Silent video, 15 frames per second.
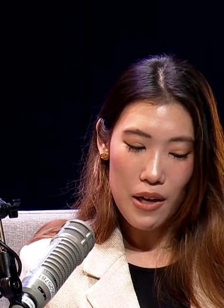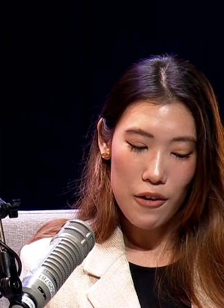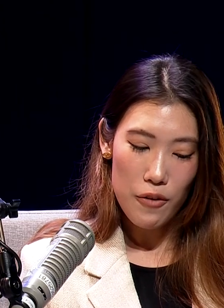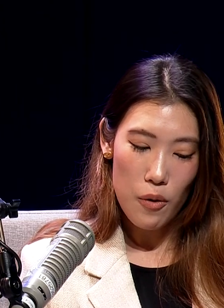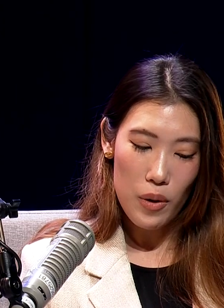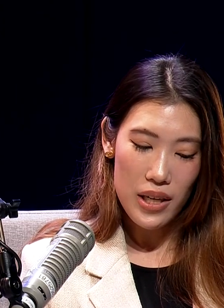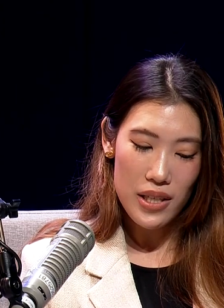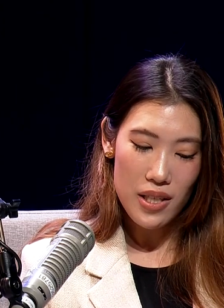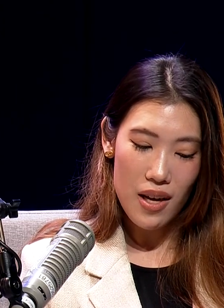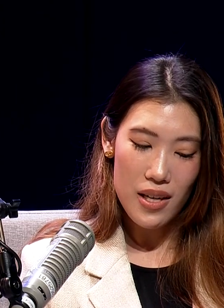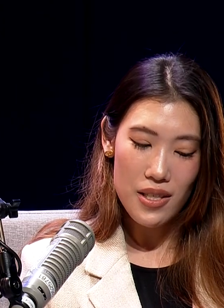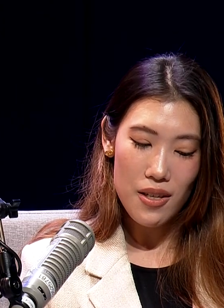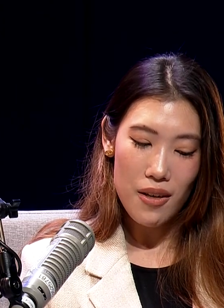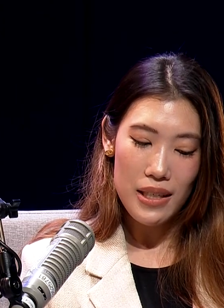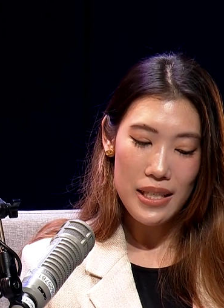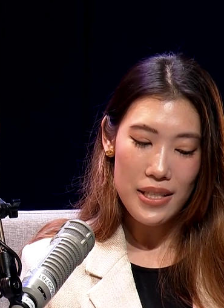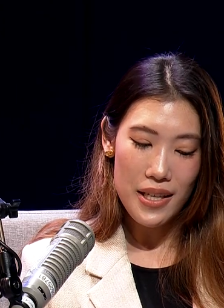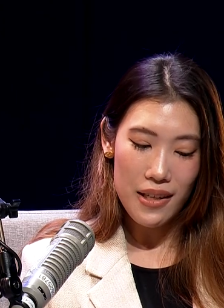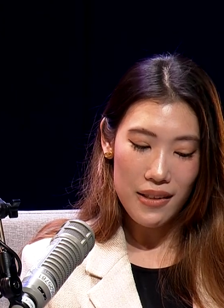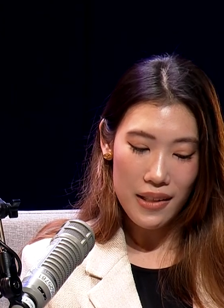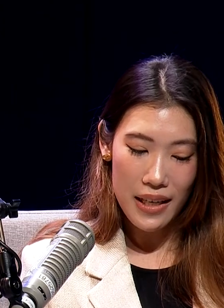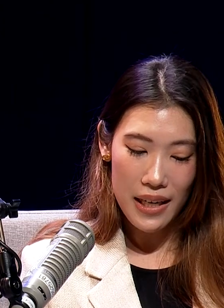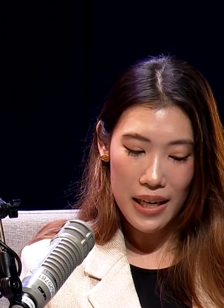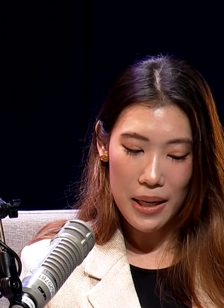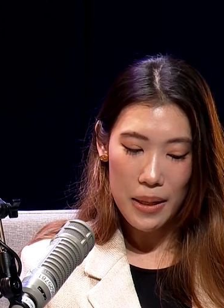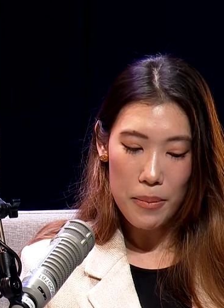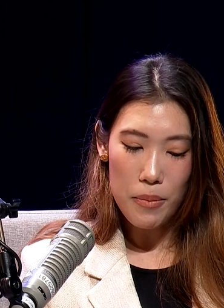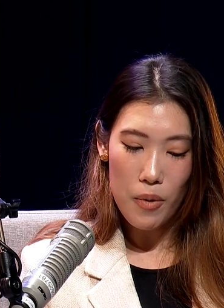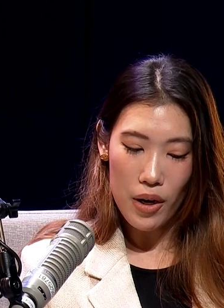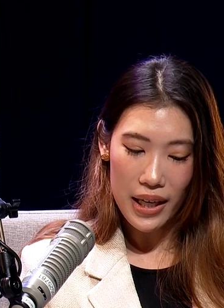focus on storytelling,
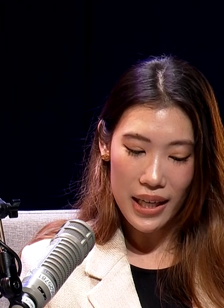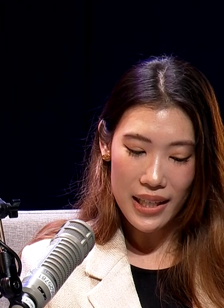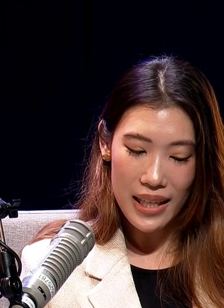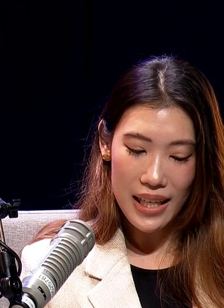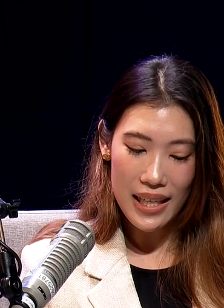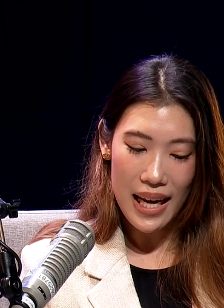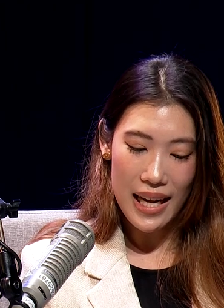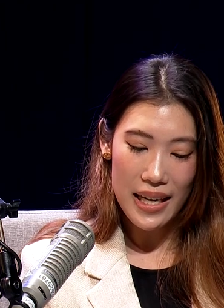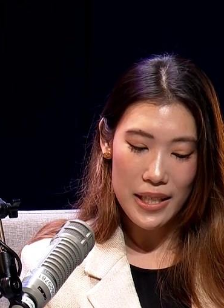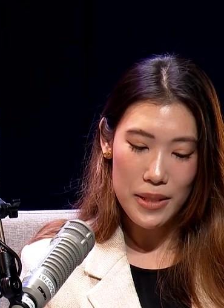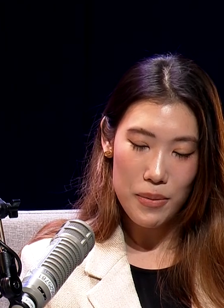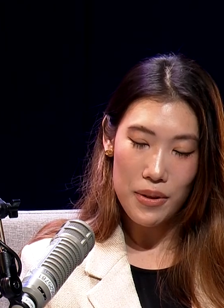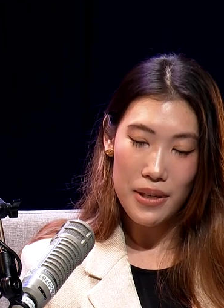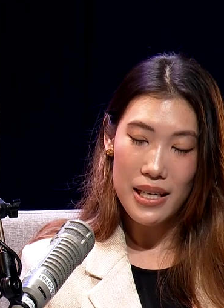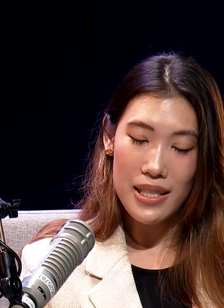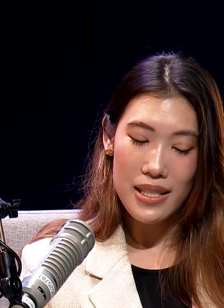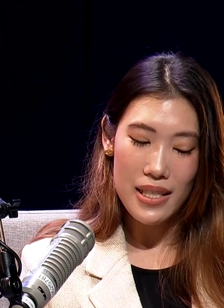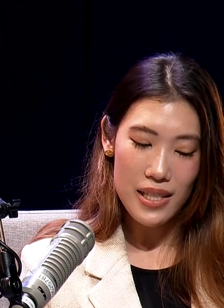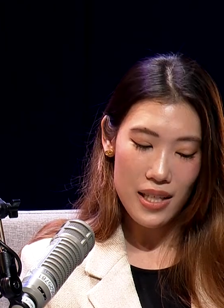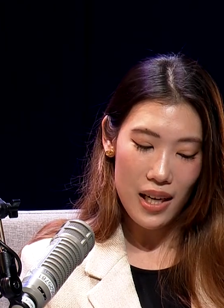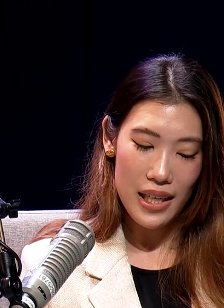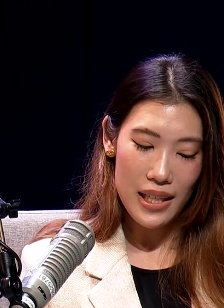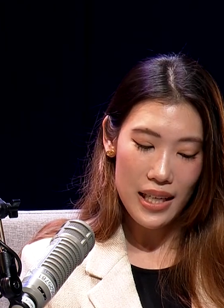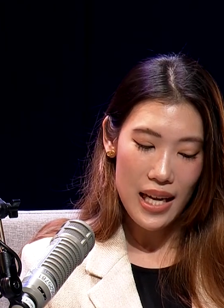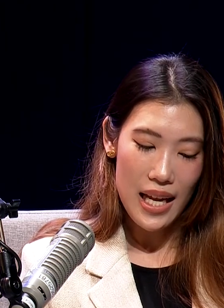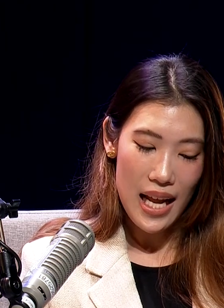marketing, and experience design.